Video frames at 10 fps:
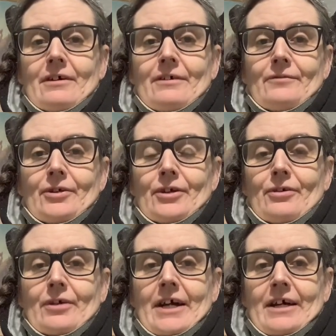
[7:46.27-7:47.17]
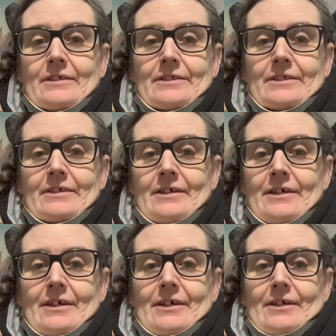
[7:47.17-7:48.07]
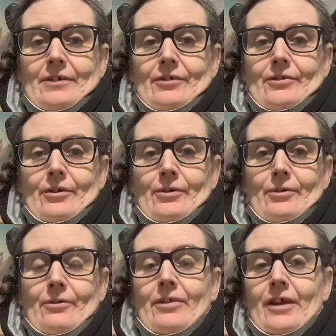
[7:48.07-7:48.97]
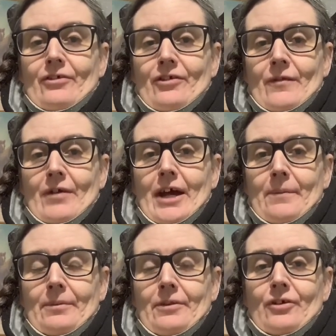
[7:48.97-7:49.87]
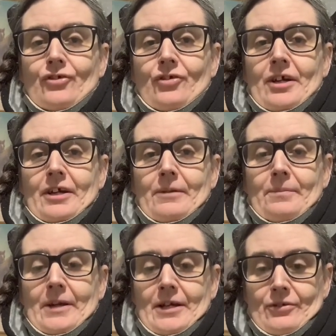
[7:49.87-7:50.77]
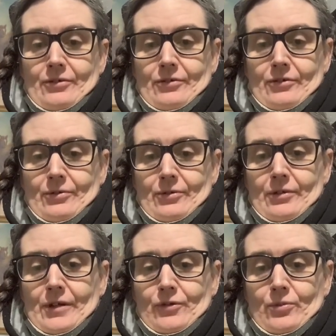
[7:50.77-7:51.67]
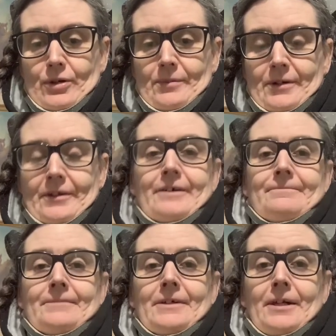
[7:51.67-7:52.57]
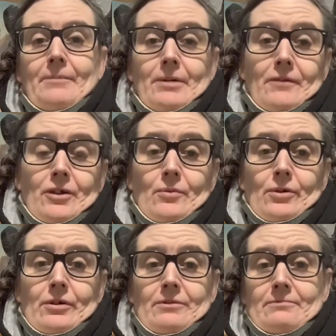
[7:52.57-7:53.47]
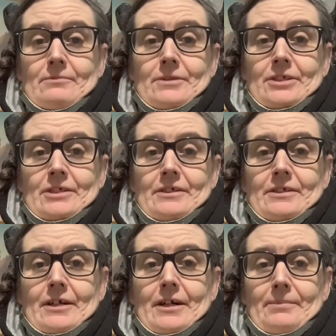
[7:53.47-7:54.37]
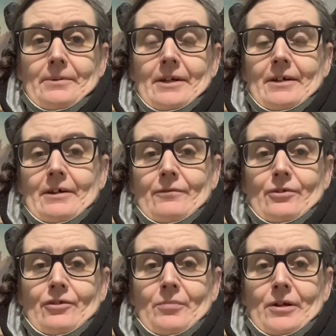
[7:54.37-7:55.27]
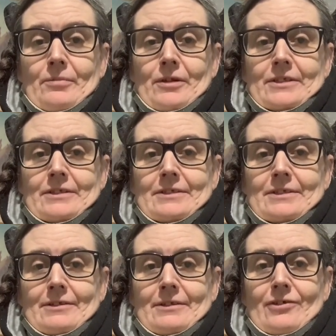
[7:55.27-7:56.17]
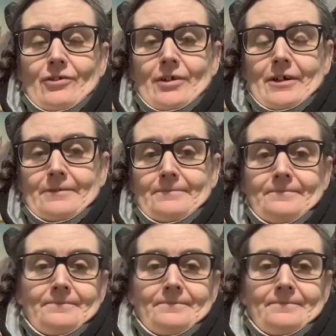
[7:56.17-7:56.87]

I've only got cats. So that's never happened. They're trained companions, so I don't have to worry about that. But if they were, we just clean it up, and I've got spare braces, so that's okay.